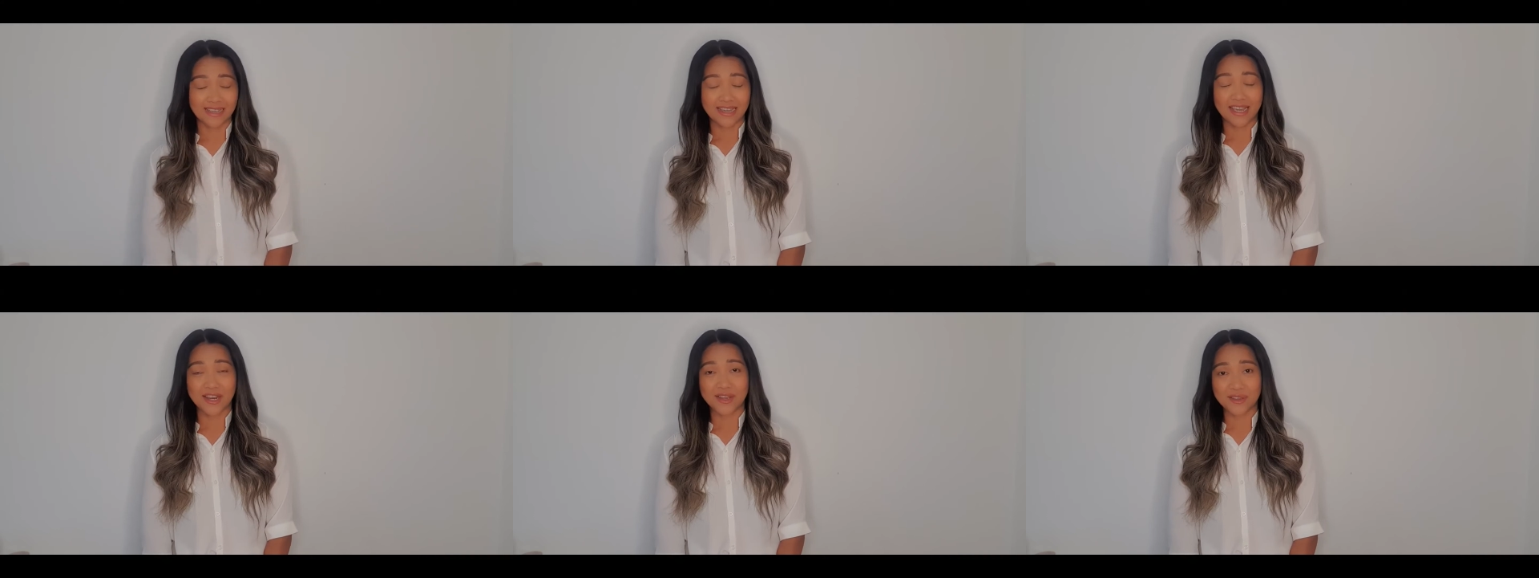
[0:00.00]

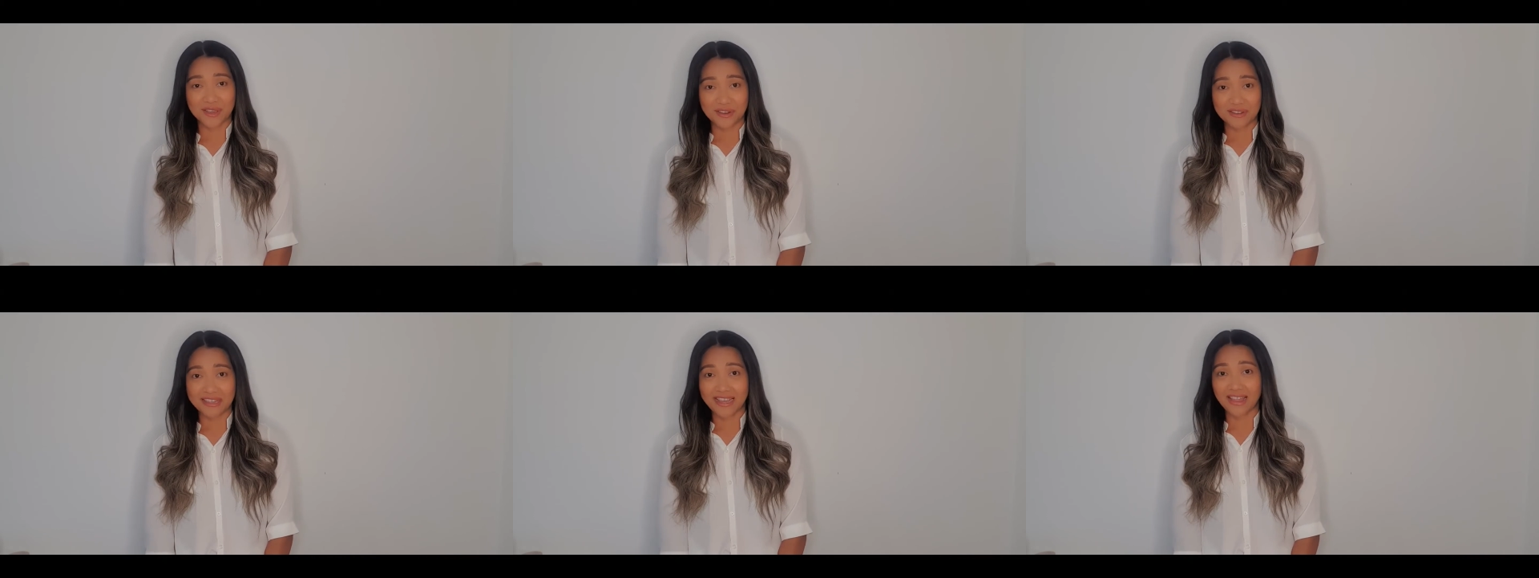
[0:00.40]
I know
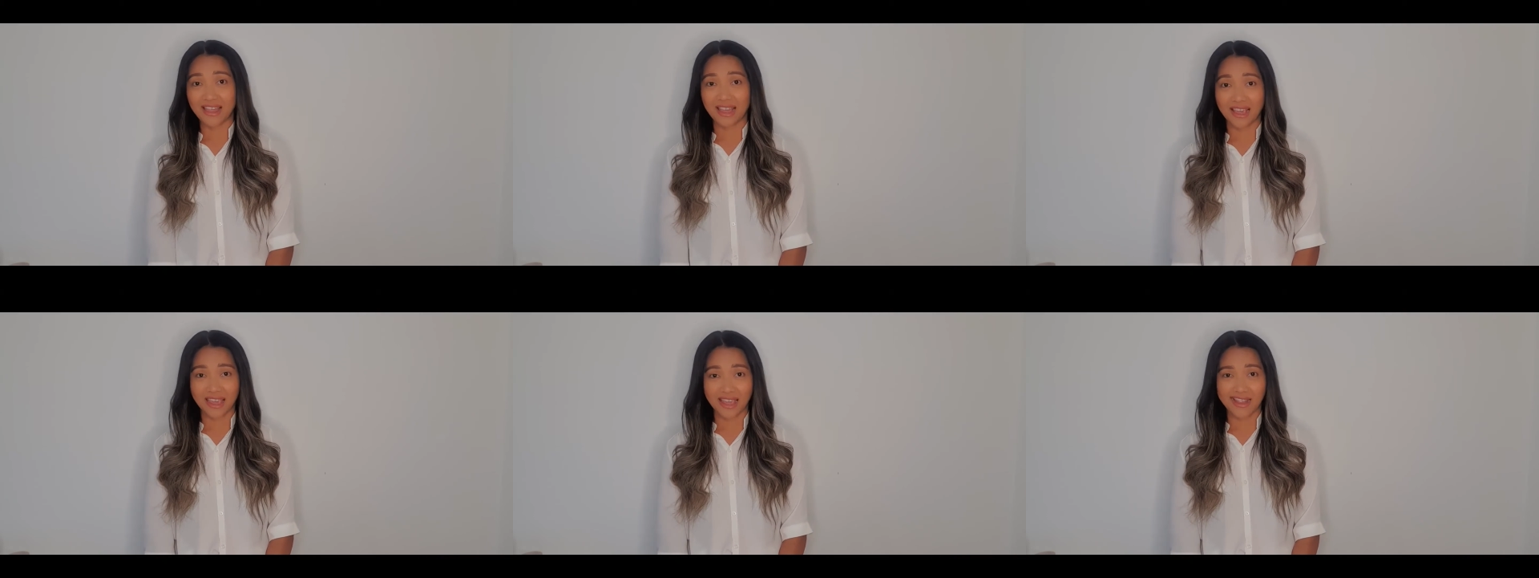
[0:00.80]
you're like
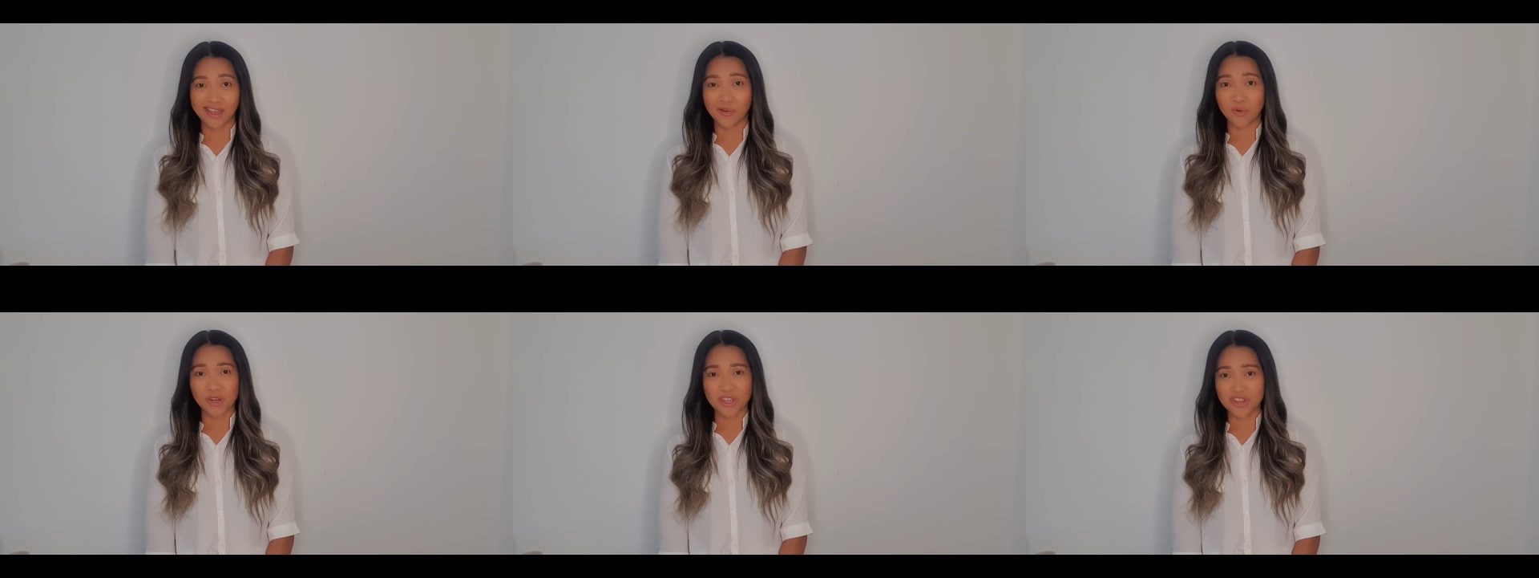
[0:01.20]
thinking,
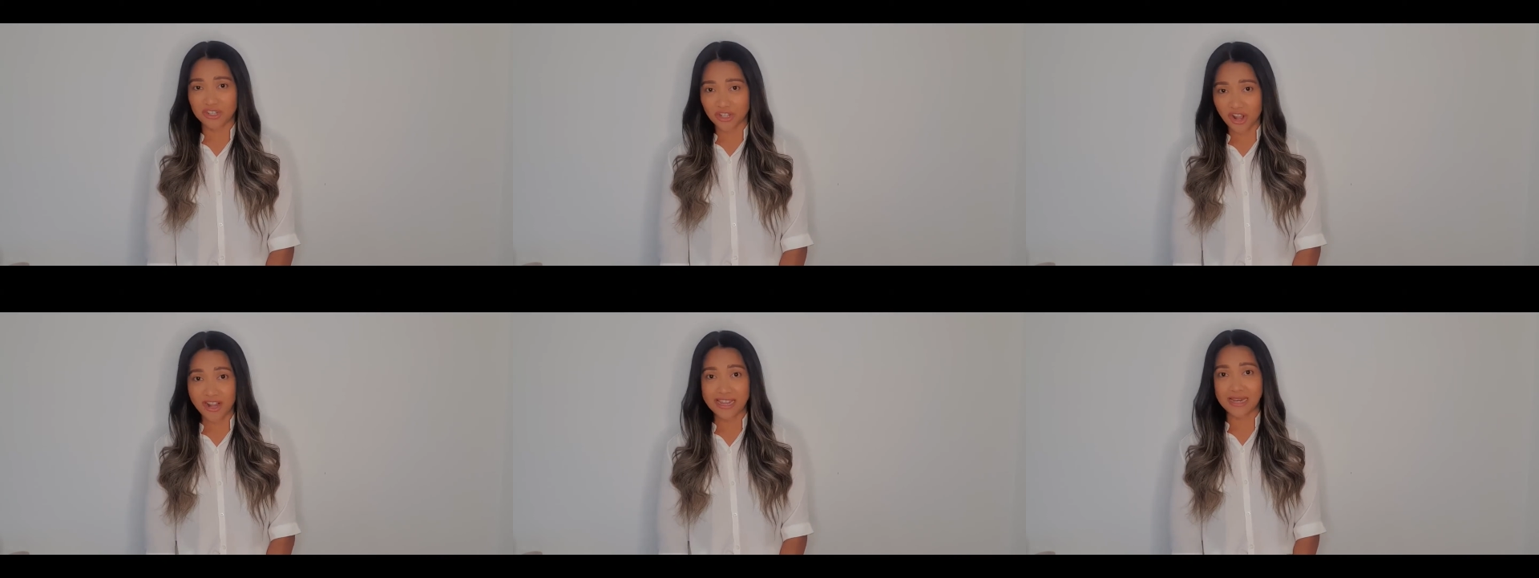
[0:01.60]
like, what are you
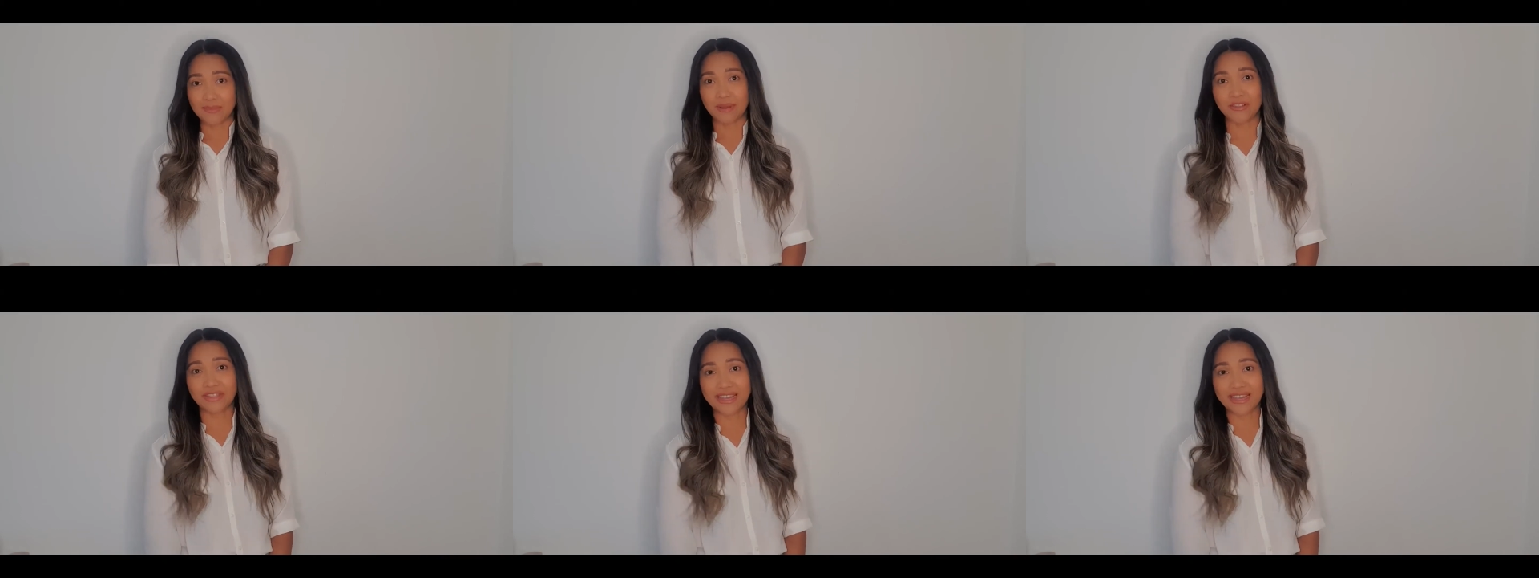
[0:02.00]
talking about?